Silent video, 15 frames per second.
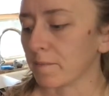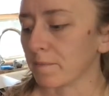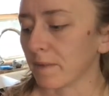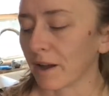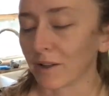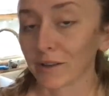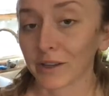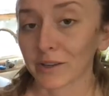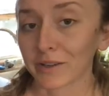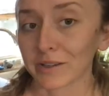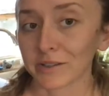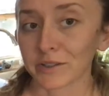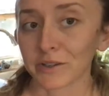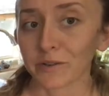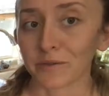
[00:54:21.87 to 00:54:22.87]
I'll let you
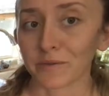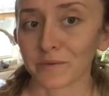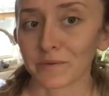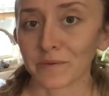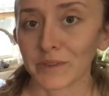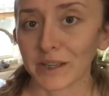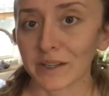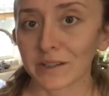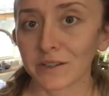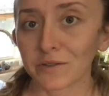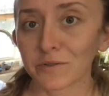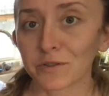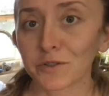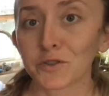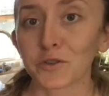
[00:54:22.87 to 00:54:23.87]
guys know. Thank you
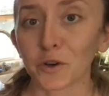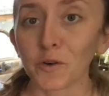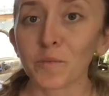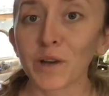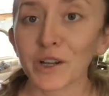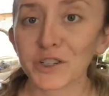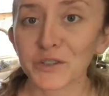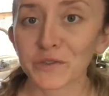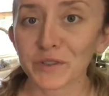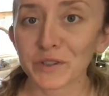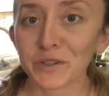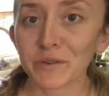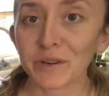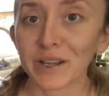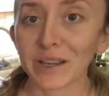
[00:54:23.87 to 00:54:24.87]
so much for
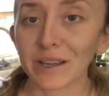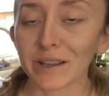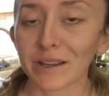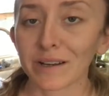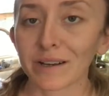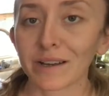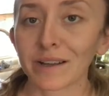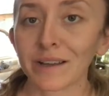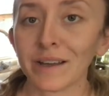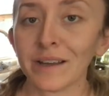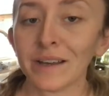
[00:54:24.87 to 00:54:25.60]
tuning in.